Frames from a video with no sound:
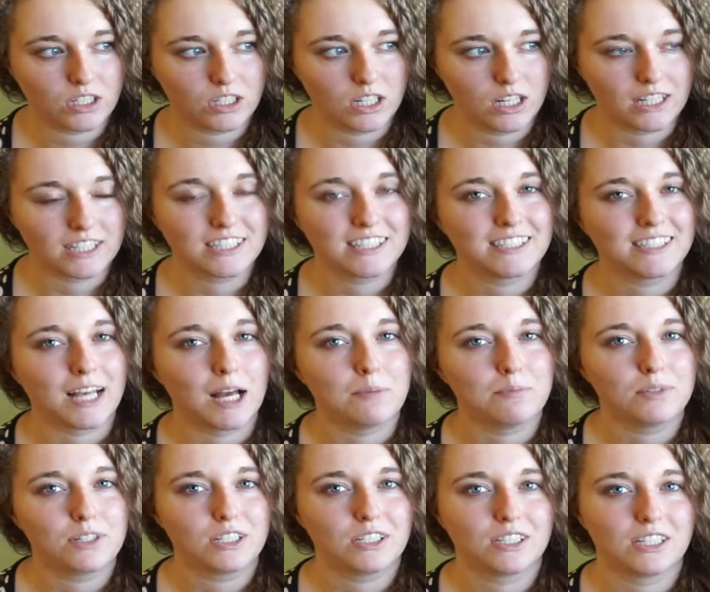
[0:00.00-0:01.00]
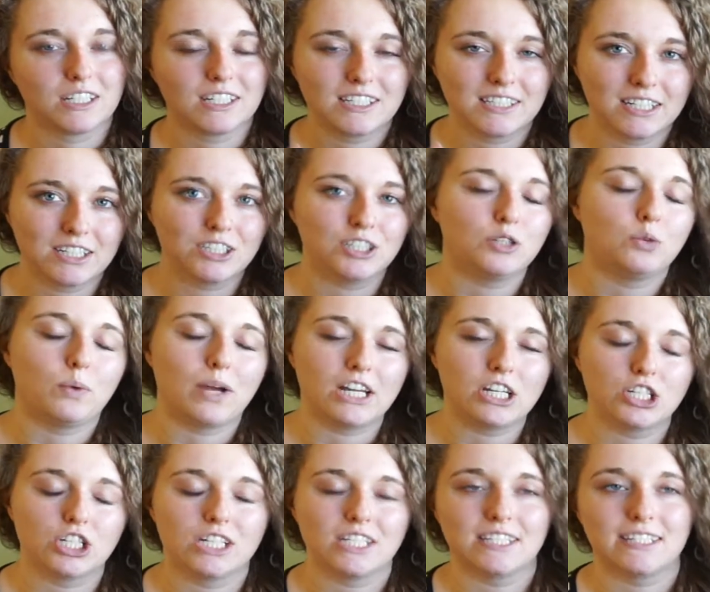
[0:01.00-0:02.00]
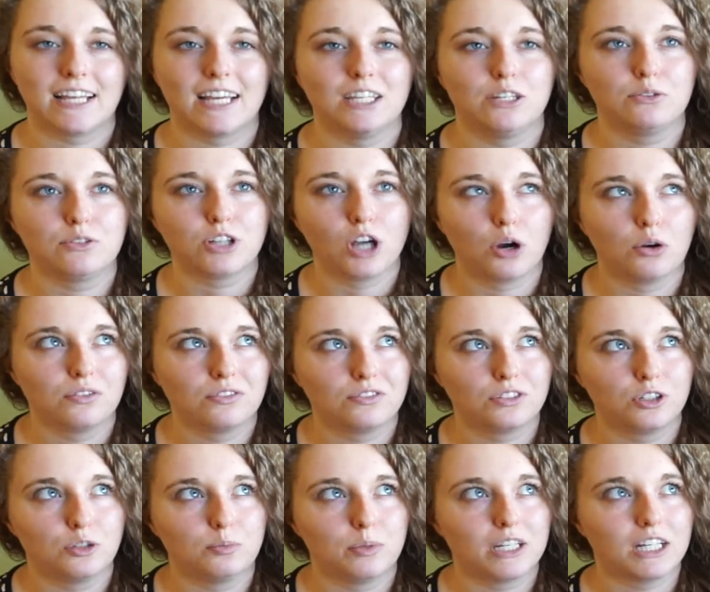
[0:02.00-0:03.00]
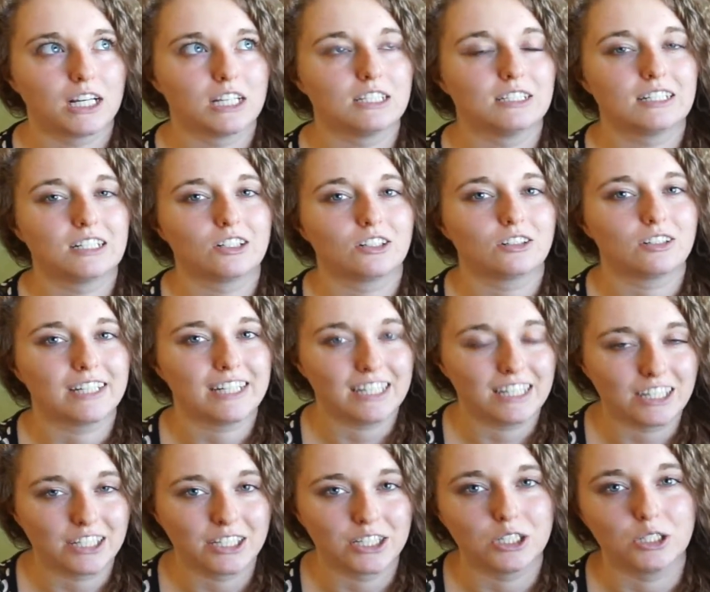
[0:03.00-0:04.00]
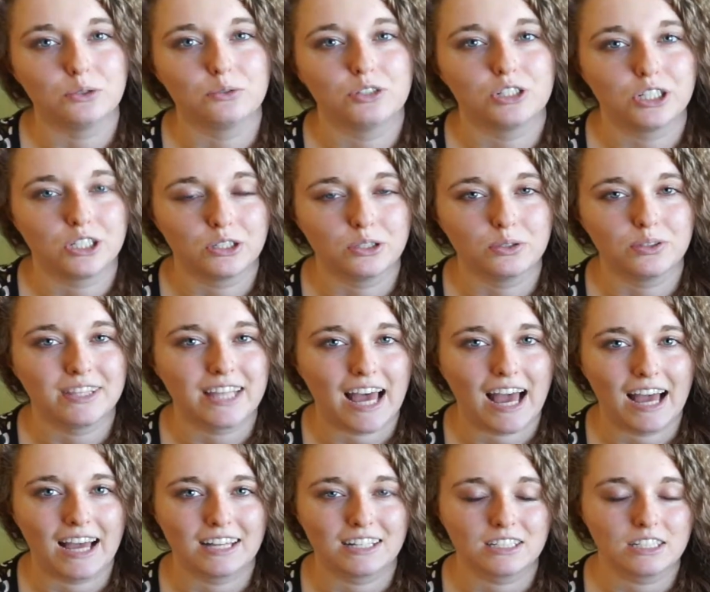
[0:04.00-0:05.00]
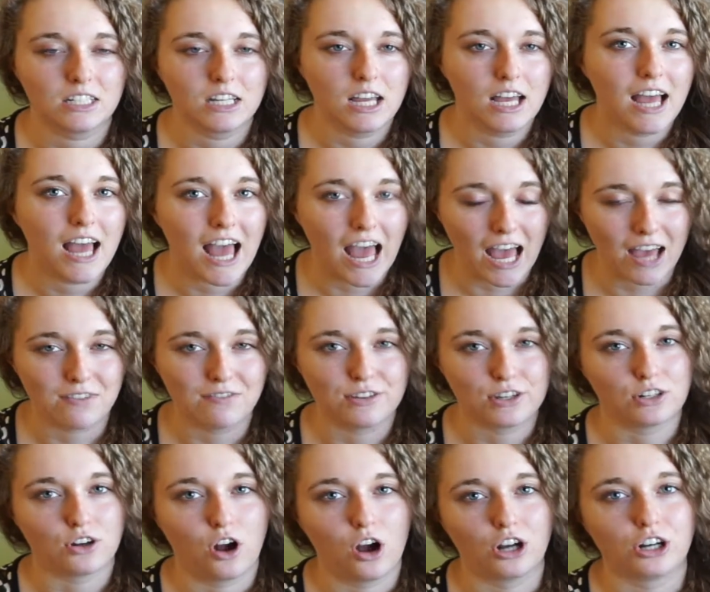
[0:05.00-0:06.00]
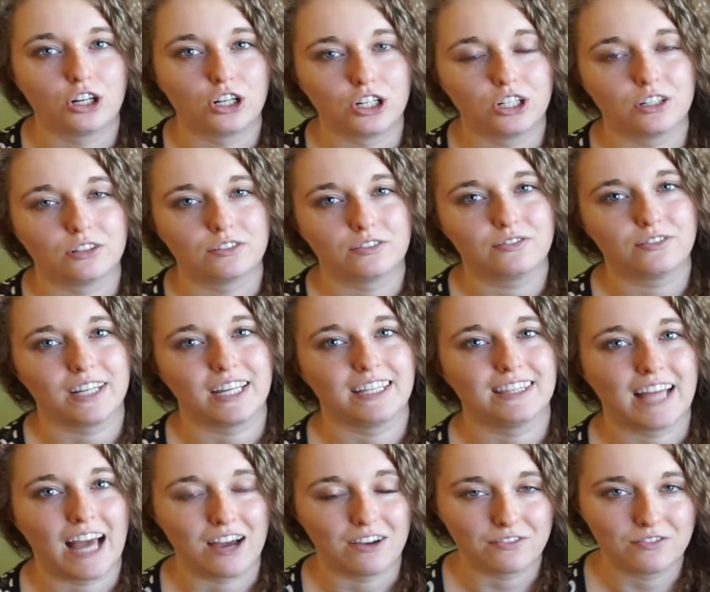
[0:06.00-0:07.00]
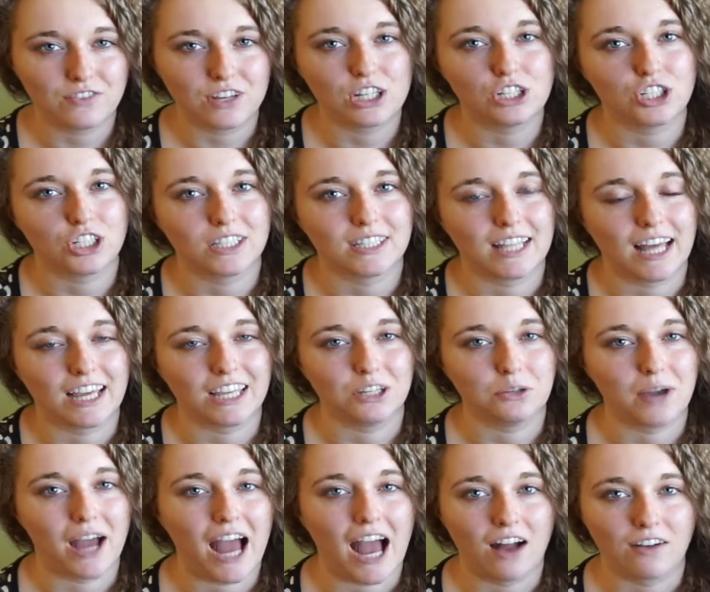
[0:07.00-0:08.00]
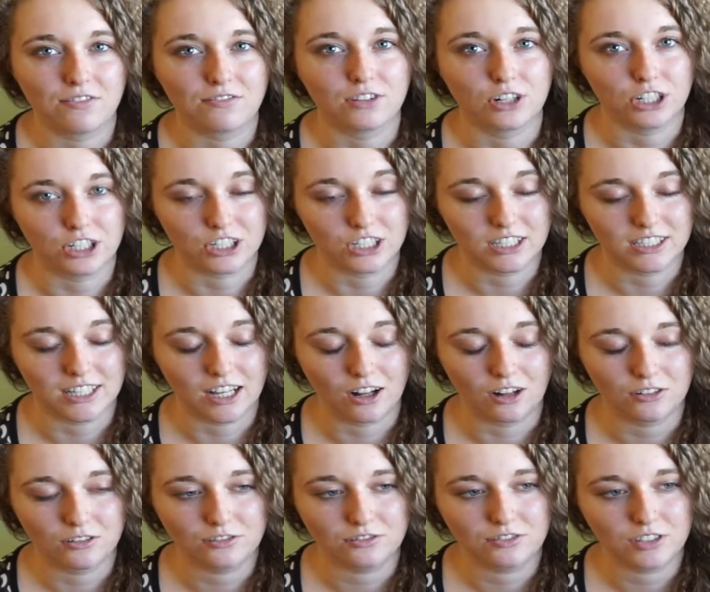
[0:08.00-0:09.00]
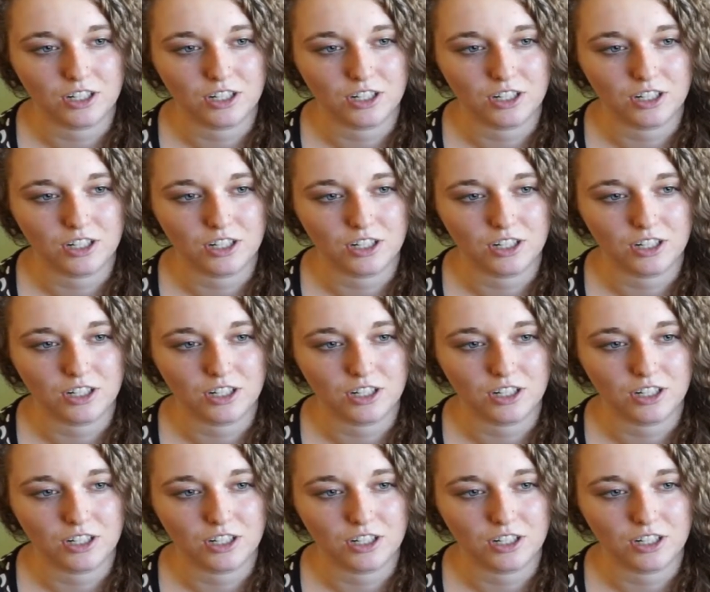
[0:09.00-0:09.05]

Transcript: accept the situations that you go through because they're leading you to that heaven on earth in that vision that you have for yourself.